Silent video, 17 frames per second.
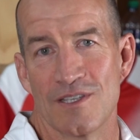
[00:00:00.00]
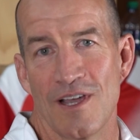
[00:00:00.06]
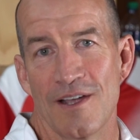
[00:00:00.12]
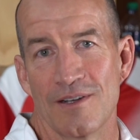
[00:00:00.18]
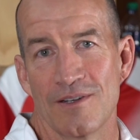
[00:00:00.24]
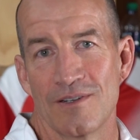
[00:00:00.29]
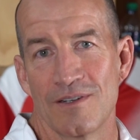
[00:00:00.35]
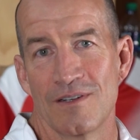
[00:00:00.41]

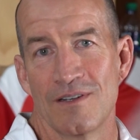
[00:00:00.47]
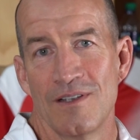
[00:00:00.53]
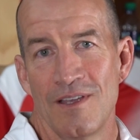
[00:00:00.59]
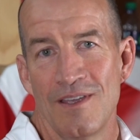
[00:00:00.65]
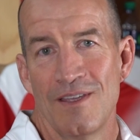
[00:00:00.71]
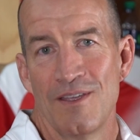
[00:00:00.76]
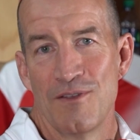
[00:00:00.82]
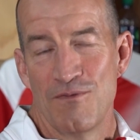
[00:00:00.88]
soccer
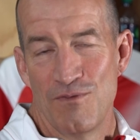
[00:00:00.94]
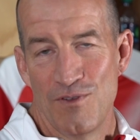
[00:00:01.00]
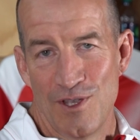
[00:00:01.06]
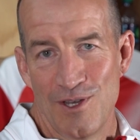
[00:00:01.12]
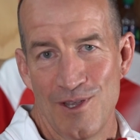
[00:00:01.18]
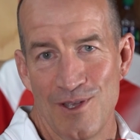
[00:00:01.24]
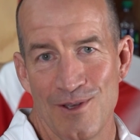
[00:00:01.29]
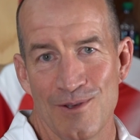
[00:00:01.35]

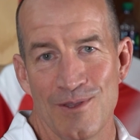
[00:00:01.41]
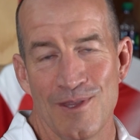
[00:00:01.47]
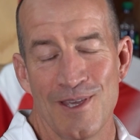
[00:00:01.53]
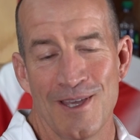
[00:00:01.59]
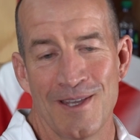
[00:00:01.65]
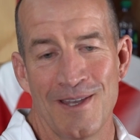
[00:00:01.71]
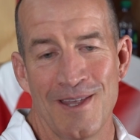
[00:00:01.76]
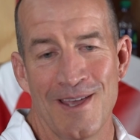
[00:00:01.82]
video,
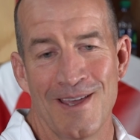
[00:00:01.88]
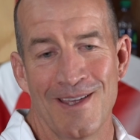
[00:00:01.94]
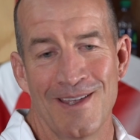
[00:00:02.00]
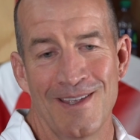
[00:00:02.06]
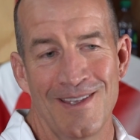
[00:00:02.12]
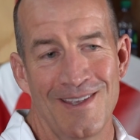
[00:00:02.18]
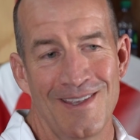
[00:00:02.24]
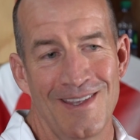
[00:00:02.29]
that
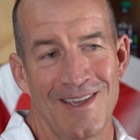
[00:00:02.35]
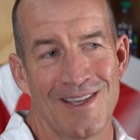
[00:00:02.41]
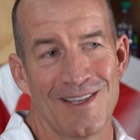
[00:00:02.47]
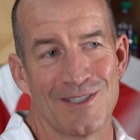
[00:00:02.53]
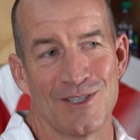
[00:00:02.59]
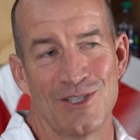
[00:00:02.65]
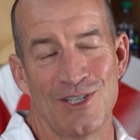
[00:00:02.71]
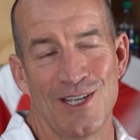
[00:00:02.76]
he
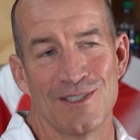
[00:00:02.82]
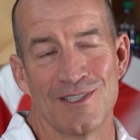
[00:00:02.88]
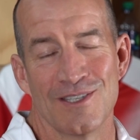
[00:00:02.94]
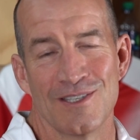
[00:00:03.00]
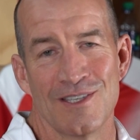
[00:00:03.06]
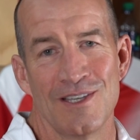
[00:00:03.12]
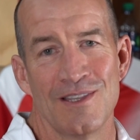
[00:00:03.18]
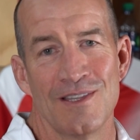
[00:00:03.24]
gets a chance to
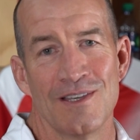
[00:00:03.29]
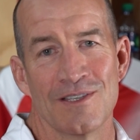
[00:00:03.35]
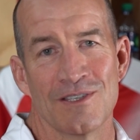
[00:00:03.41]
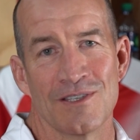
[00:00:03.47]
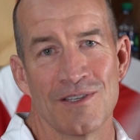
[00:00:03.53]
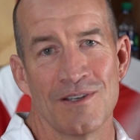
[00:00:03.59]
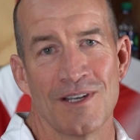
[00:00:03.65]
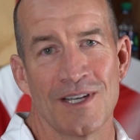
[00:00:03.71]
see this,
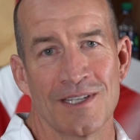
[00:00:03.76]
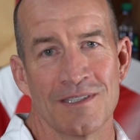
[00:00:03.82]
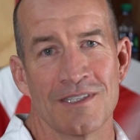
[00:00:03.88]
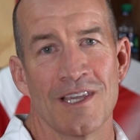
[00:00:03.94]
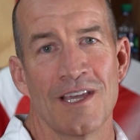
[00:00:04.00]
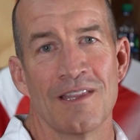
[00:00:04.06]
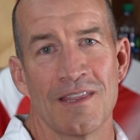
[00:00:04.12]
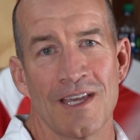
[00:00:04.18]
so I can
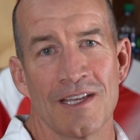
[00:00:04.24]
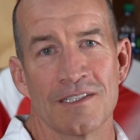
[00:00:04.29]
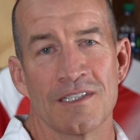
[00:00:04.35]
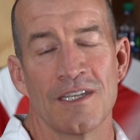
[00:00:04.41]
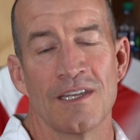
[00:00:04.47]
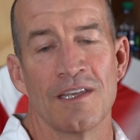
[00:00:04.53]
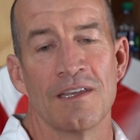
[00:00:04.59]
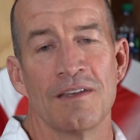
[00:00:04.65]
say thanks
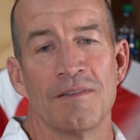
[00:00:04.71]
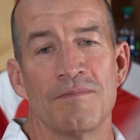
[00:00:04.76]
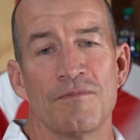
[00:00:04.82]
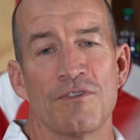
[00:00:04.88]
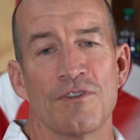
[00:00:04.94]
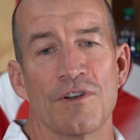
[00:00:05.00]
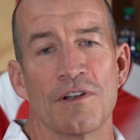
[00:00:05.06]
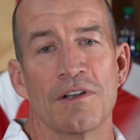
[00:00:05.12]
to him
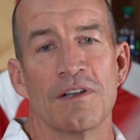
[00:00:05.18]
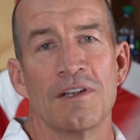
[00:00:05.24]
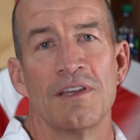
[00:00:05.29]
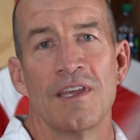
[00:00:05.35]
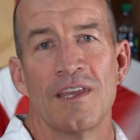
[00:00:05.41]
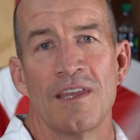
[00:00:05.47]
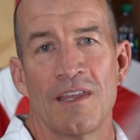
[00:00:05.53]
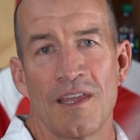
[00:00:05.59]
for
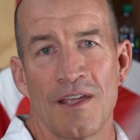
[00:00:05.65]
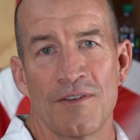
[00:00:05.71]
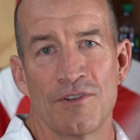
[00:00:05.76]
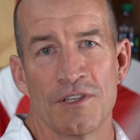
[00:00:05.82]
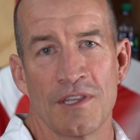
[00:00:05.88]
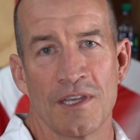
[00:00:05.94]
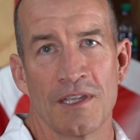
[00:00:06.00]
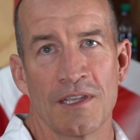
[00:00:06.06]

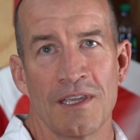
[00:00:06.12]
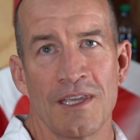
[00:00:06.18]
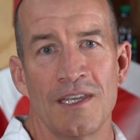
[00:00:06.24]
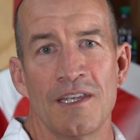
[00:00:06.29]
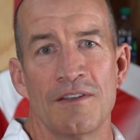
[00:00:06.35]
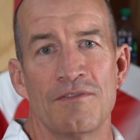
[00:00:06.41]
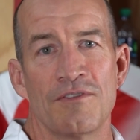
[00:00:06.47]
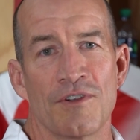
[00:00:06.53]
everything he
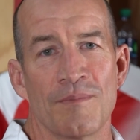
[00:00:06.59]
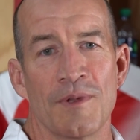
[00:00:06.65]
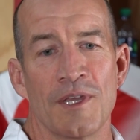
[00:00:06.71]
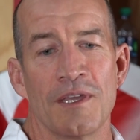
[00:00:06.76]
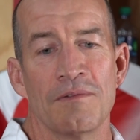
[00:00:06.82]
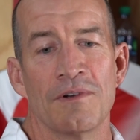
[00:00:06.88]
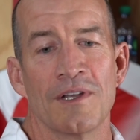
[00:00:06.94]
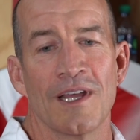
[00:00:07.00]
did for
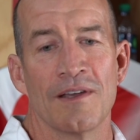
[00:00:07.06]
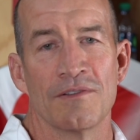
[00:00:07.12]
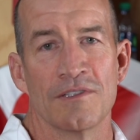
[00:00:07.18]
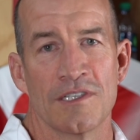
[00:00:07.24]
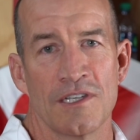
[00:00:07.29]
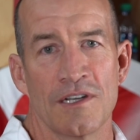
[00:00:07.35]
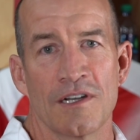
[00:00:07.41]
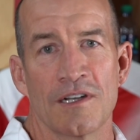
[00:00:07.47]
me when I
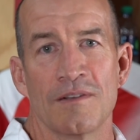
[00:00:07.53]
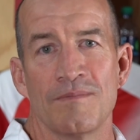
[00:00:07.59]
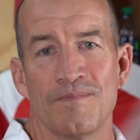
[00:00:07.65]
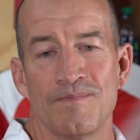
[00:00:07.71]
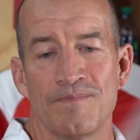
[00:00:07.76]
was here.